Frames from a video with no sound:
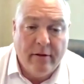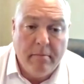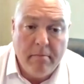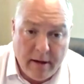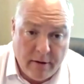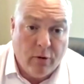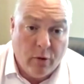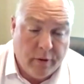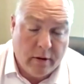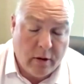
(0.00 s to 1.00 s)
and the
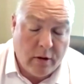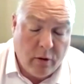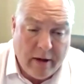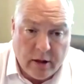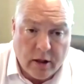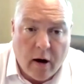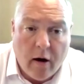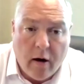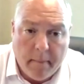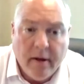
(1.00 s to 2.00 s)
mineral that you need,
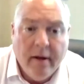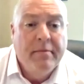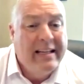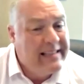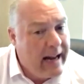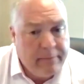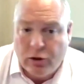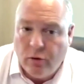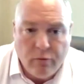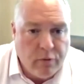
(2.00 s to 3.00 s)
the carbon, is an
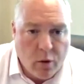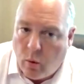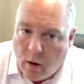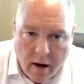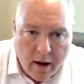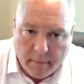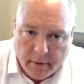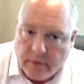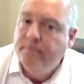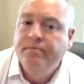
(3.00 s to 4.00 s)
absolute
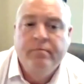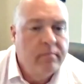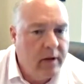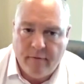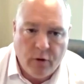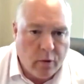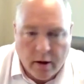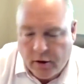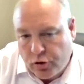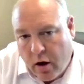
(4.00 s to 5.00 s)
requirement if
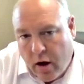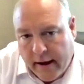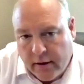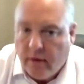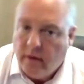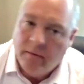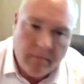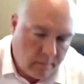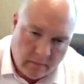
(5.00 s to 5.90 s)
you're going to try and,